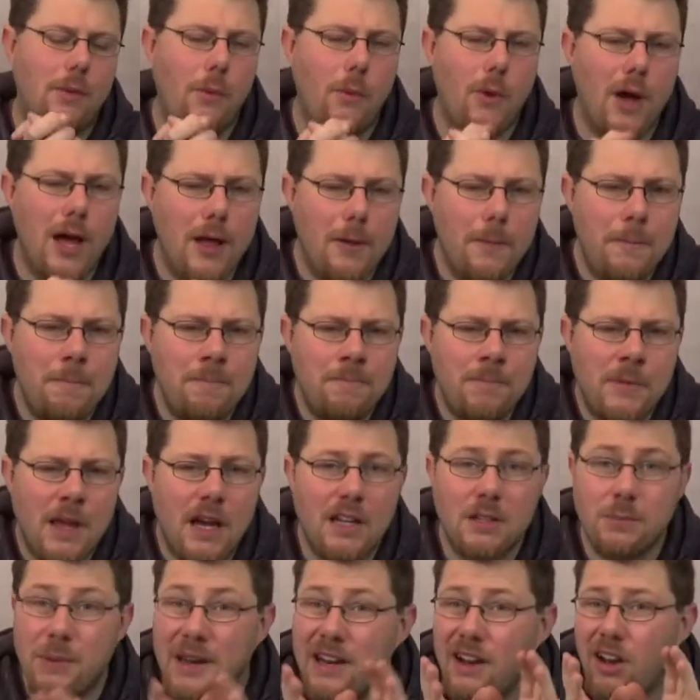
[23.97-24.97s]
Well, I
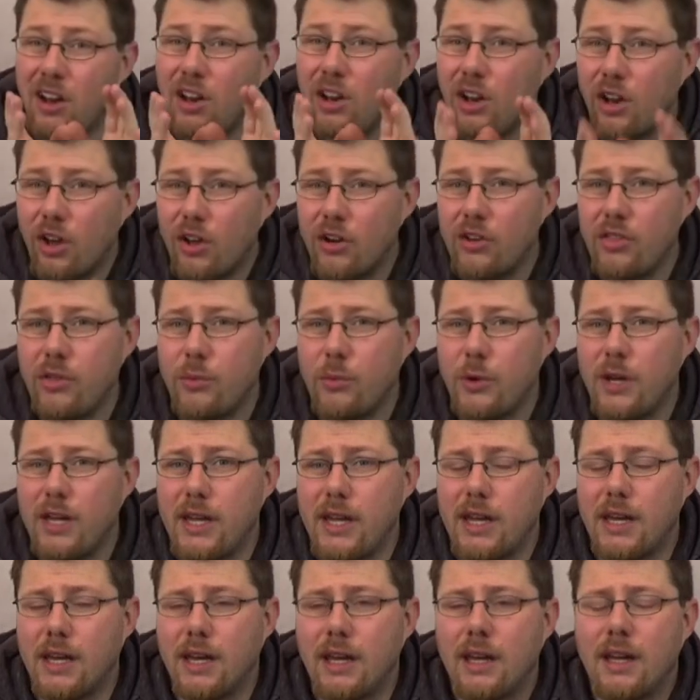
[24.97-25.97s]
spent a lot of the
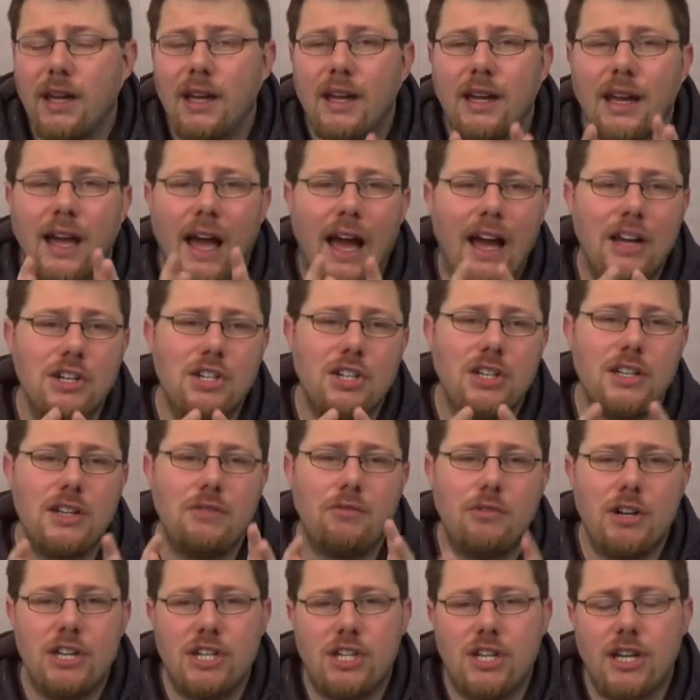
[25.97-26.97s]
week actually
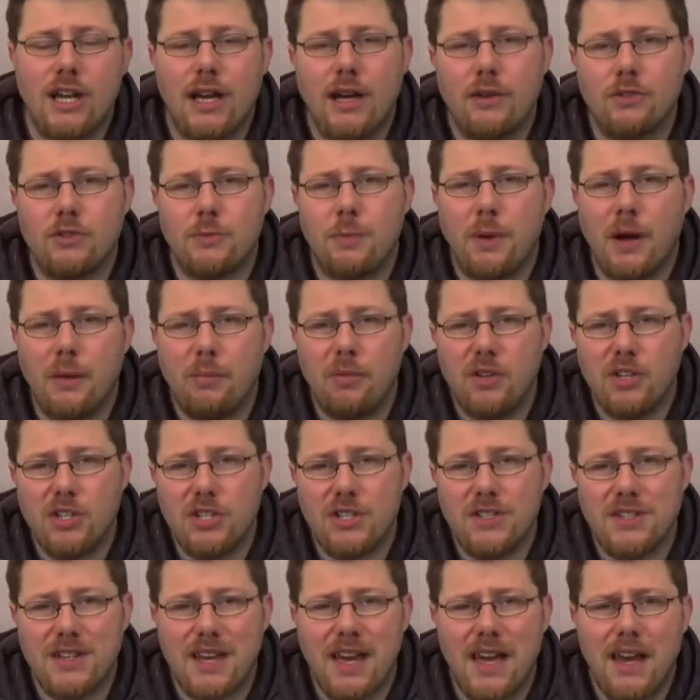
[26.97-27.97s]
reaching out to
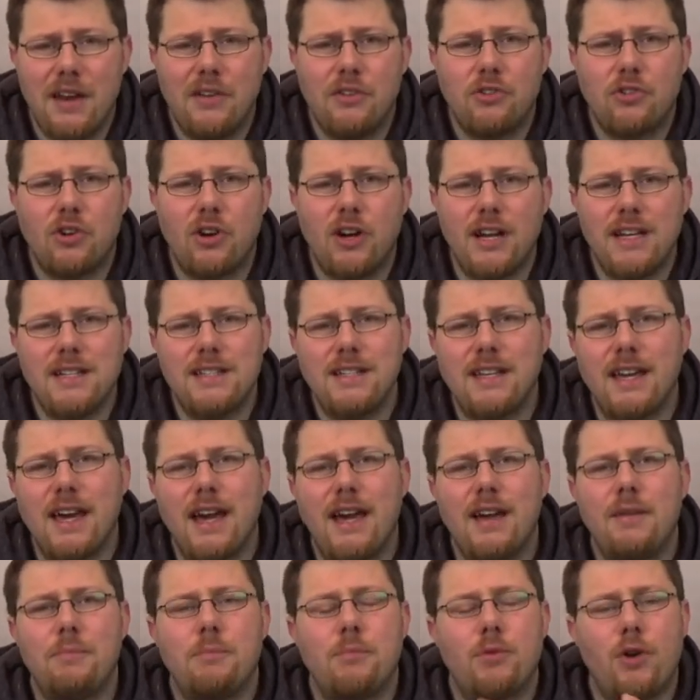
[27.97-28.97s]
publishers again, trying to
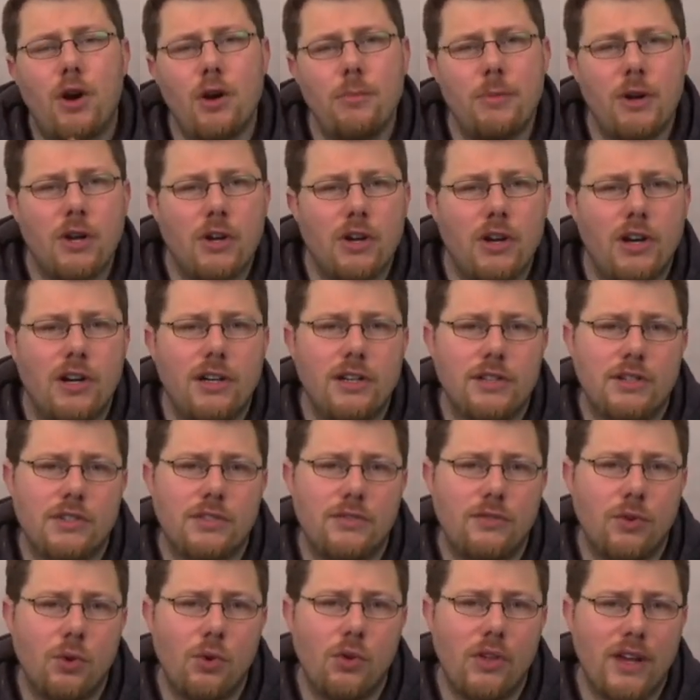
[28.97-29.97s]
get promo cards
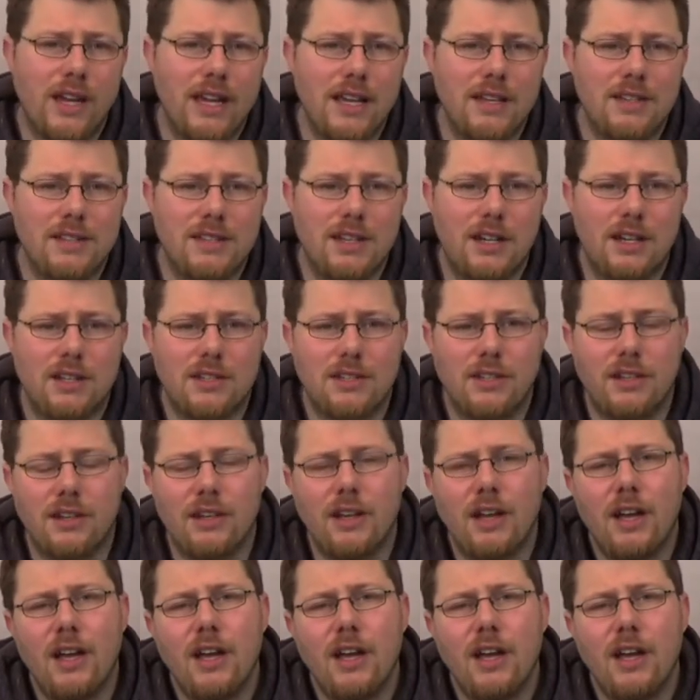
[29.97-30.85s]
for the Kickstarter.